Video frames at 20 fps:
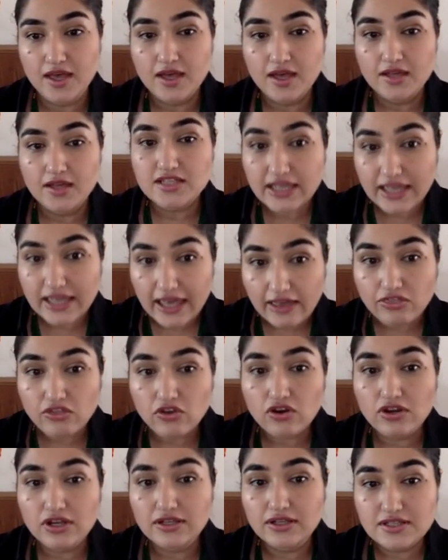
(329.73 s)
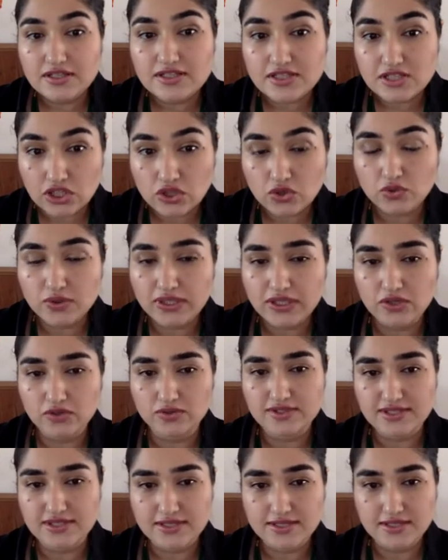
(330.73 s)
Together in this new
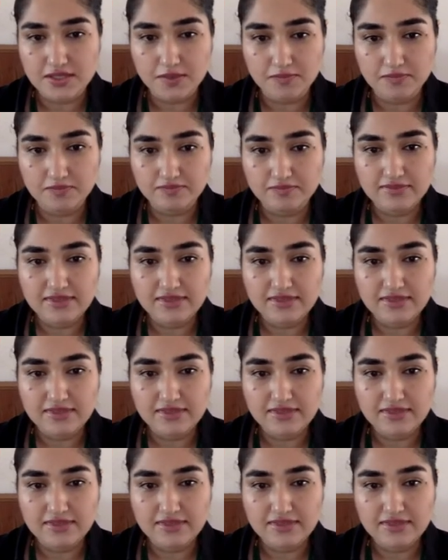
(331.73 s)
ecosystem,